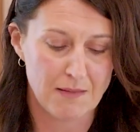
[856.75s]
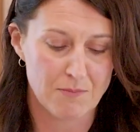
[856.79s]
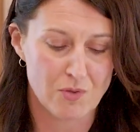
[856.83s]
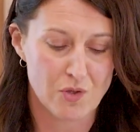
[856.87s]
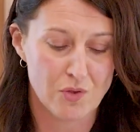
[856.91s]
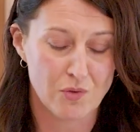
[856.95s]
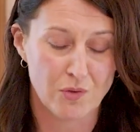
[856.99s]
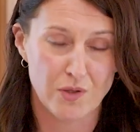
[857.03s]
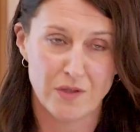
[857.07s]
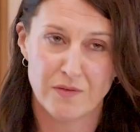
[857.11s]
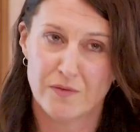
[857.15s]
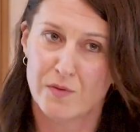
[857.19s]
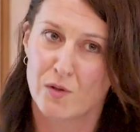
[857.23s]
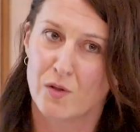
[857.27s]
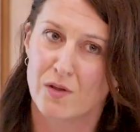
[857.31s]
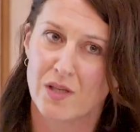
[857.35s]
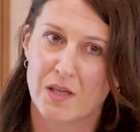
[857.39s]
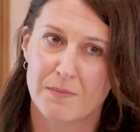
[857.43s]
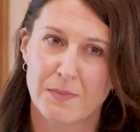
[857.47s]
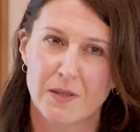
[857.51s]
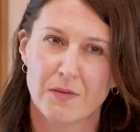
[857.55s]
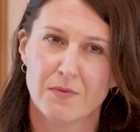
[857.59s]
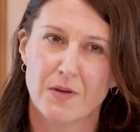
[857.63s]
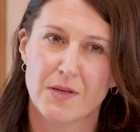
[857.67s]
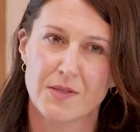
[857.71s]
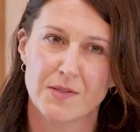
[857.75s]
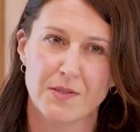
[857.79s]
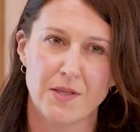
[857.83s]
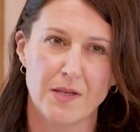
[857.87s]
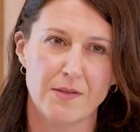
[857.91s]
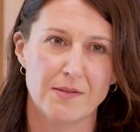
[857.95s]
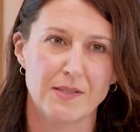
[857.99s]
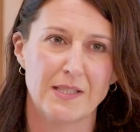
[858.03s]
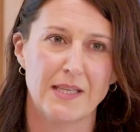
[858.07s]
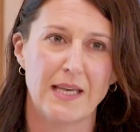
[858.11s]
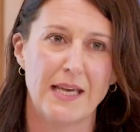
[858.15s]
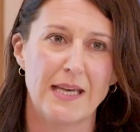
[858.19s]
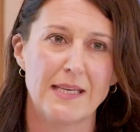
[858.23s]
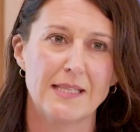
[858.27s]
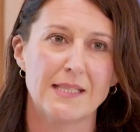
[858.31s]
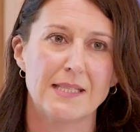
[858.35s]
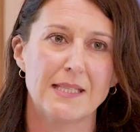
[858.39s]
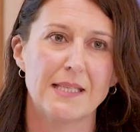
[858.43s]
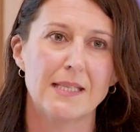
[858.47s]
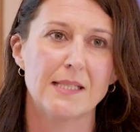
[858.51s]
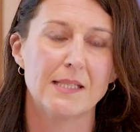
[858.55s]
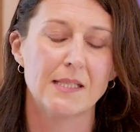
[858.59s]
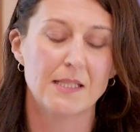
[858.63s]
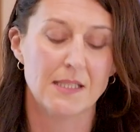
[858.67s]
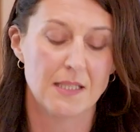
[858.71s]
I'm sure you've all come across those
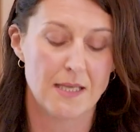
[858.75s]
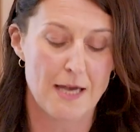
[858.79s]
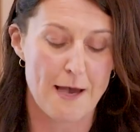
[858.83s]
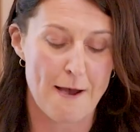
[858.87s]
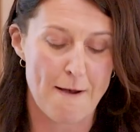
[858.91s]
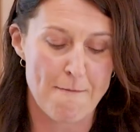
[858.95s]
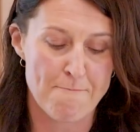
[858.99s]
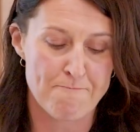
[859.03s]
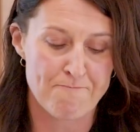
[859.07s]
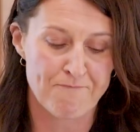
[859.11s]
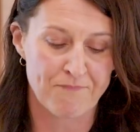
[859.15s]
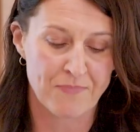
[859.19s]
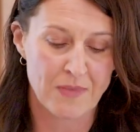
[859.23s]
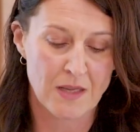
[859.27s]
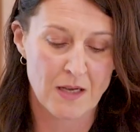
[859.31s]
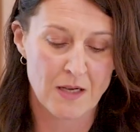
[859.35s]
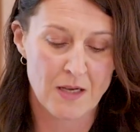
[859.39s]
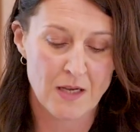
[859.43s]
cases. An